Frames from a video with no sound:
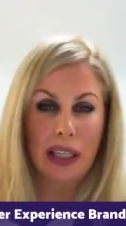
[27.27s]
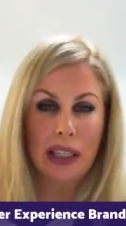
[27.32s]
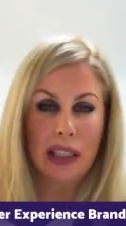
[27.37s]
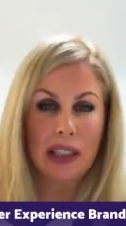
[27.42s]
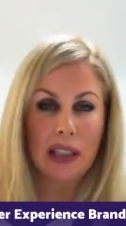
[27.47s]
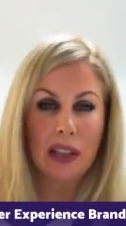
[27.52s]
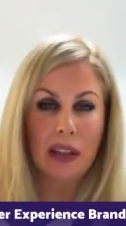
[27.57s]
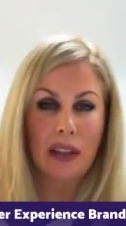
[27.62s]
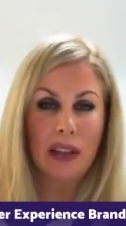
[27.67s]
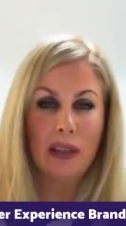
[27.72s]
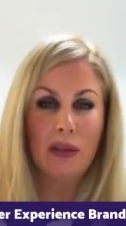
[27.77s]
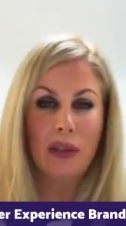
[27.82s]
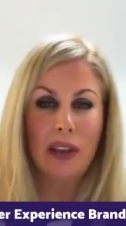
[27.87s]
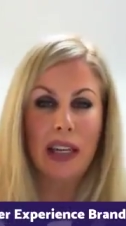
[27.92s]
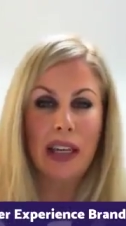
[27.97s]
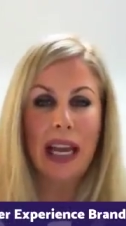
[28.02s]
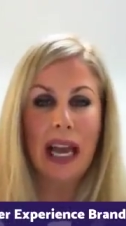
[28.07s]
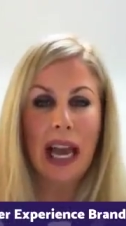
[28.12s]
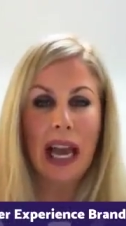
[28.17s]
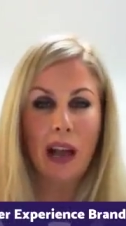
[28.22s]
is going to
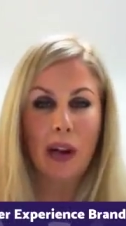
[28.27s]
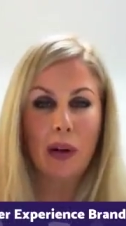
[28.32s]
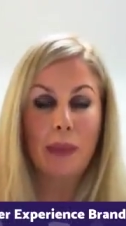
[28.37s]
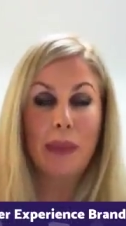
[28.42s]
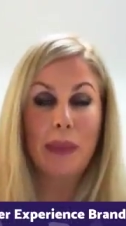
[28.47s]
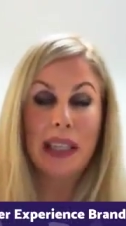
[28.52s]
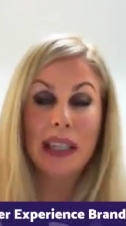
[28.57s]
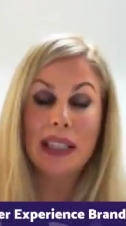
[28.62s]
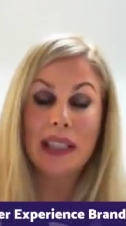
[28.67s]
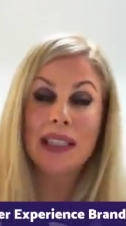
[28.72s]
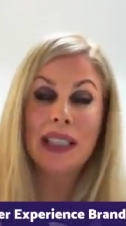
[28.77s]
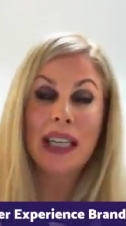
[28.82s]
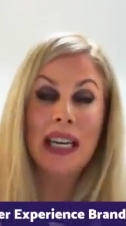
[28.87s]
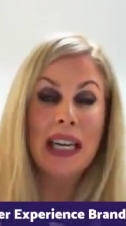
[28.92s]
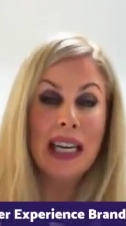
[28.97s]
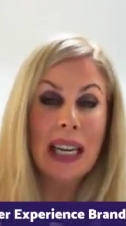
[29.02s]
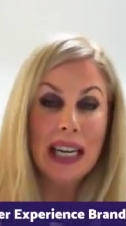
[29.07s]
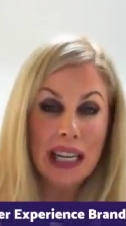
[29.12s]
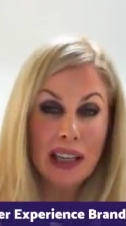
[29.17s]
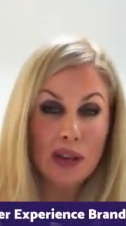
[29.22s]
really help because
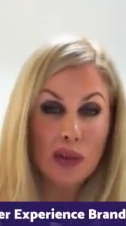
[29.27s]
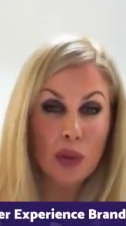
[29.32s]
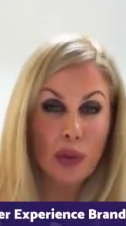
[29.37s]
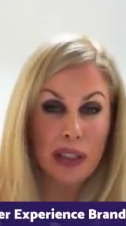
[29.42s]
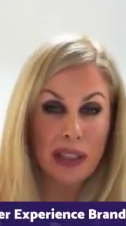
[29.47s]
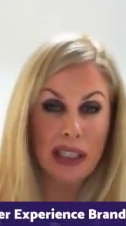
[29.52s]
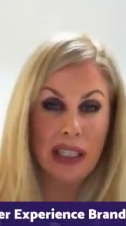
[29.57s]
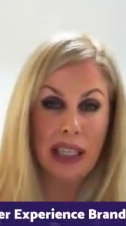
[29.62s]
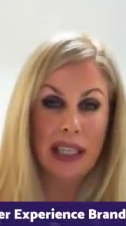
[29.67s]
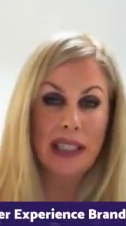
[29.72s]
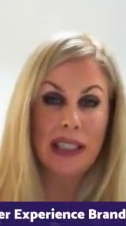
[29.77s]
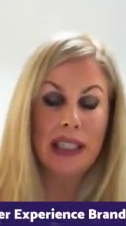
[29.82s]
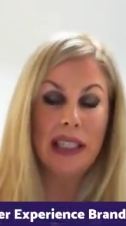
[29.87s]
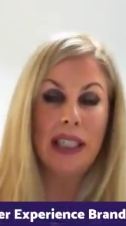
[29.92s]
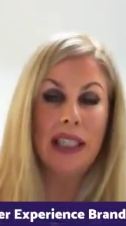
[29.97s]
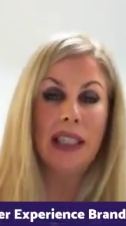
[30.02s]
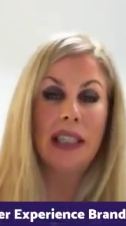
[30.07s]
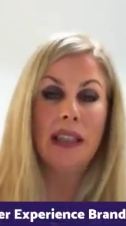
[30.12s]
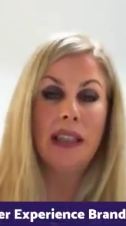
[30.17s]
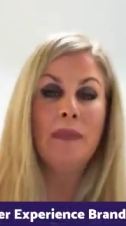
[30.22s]
in
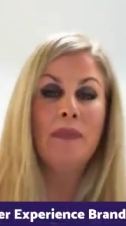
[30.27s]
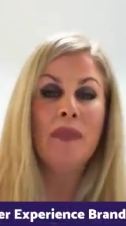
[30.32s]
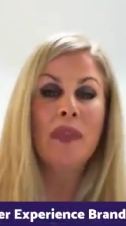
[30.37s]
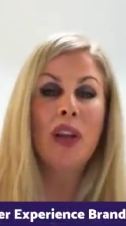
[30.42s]
2018,